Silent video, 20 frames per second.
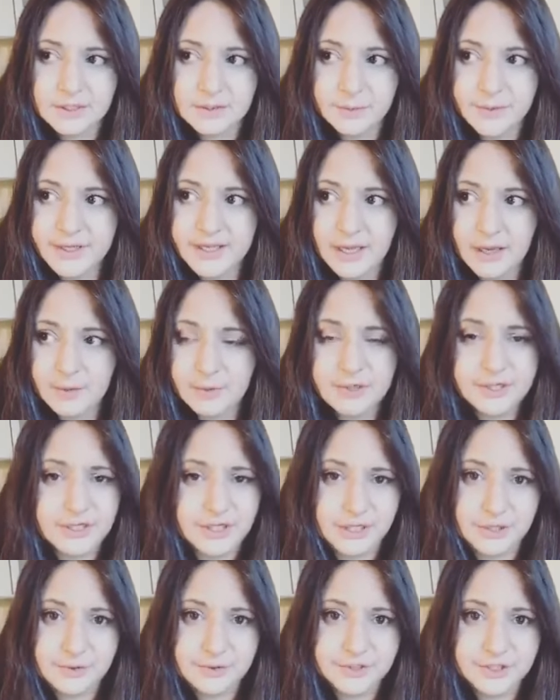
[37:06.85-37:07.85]
we go on
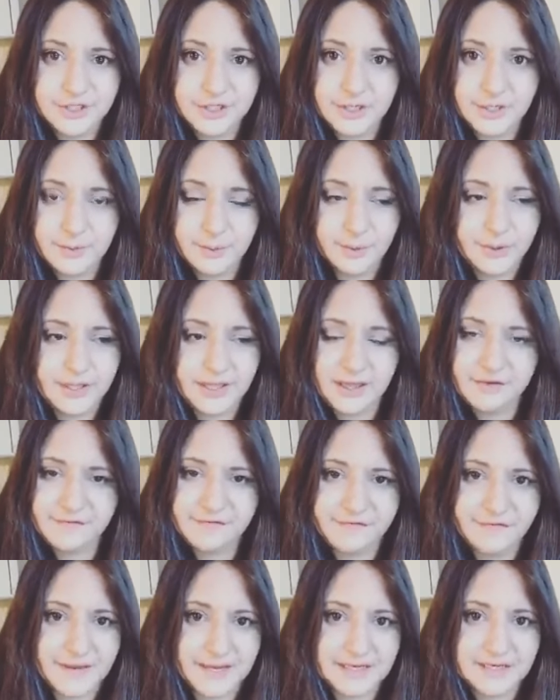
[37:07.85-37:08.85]
YouTube, we
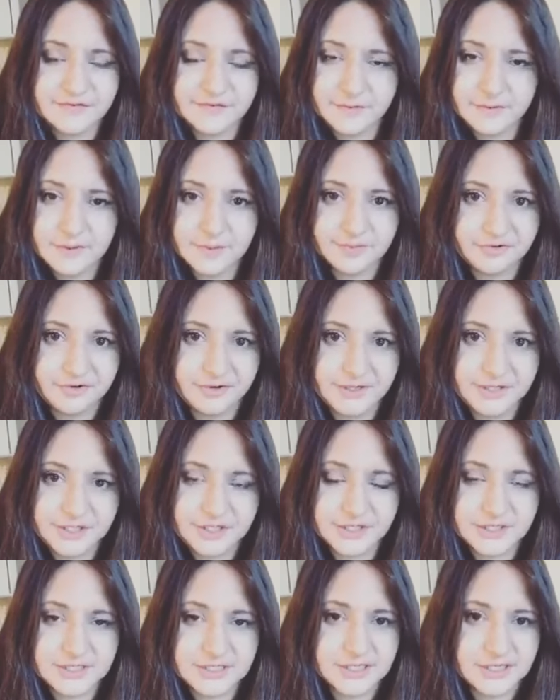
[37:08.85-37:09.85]
get fed from the
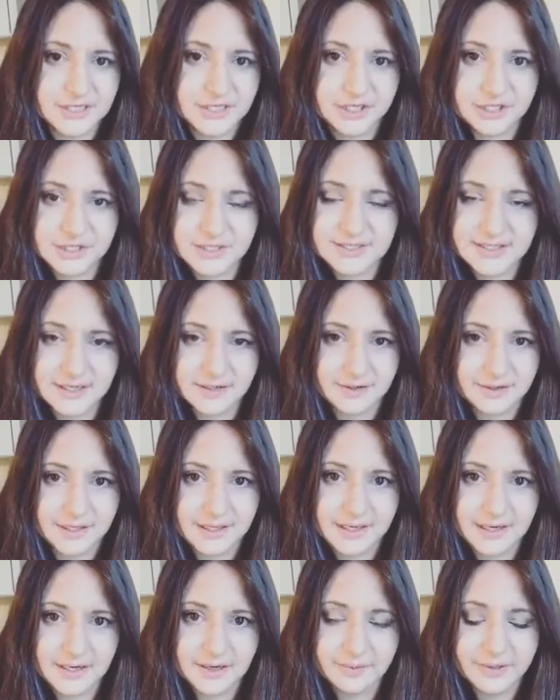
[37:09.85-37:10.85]
preachers, teachers out
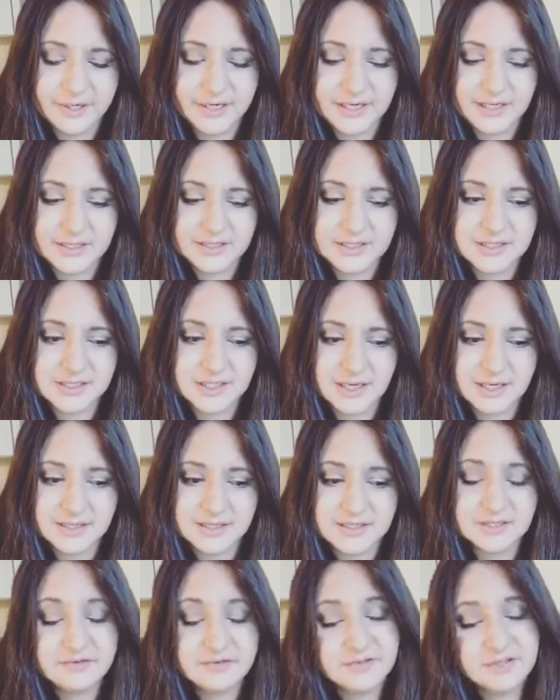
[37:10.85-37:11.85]
there, but it's that
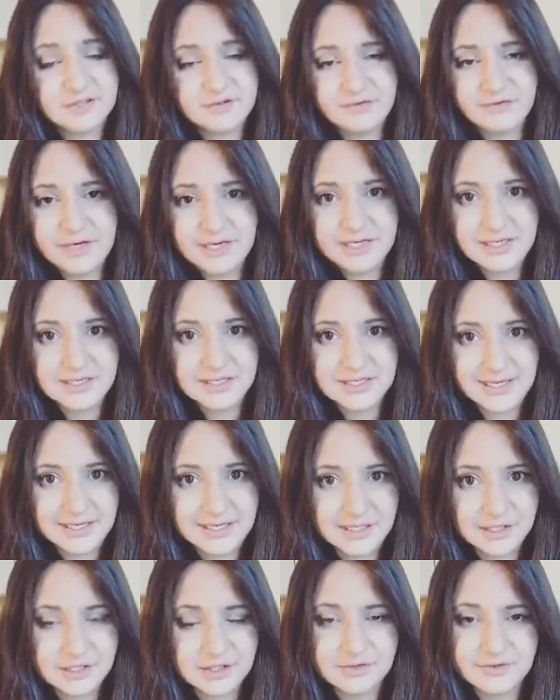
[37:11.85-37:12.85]
it's, it's a really
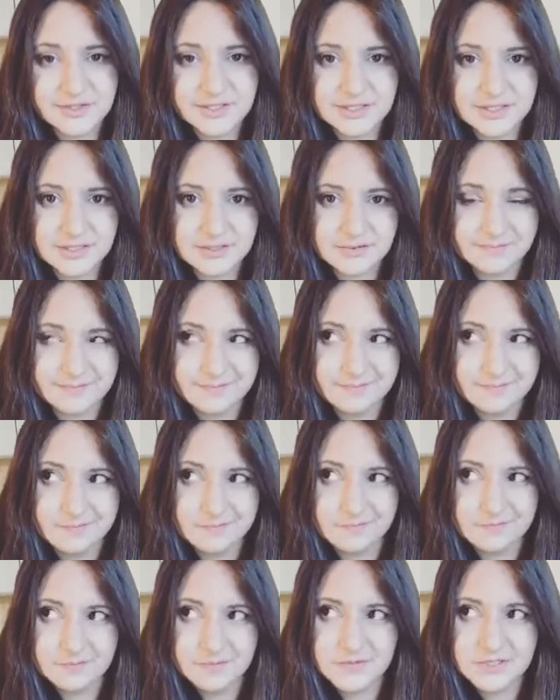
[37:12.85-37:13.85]
dangerous,
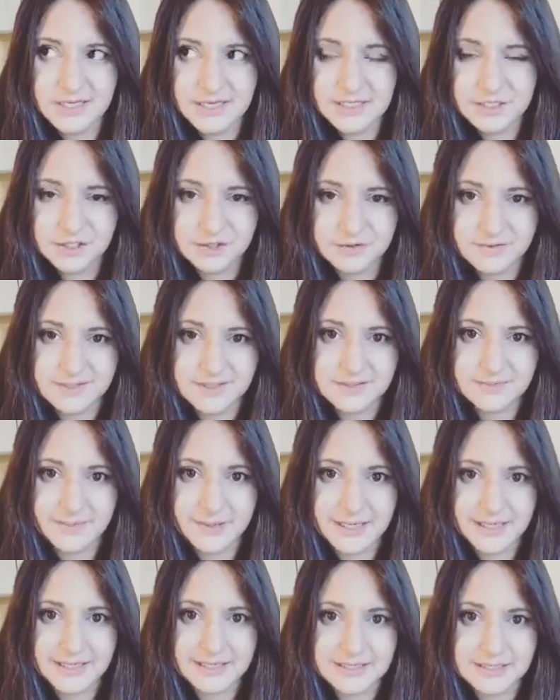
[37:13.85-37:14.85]
dangerous
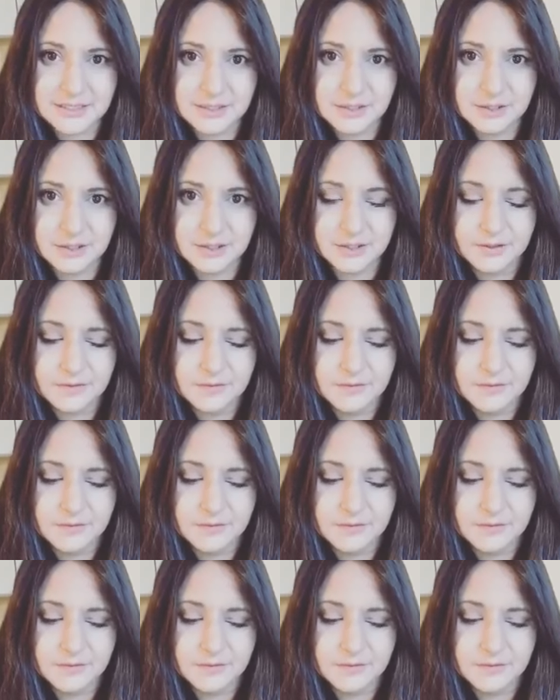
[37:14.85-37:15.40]
place, you know.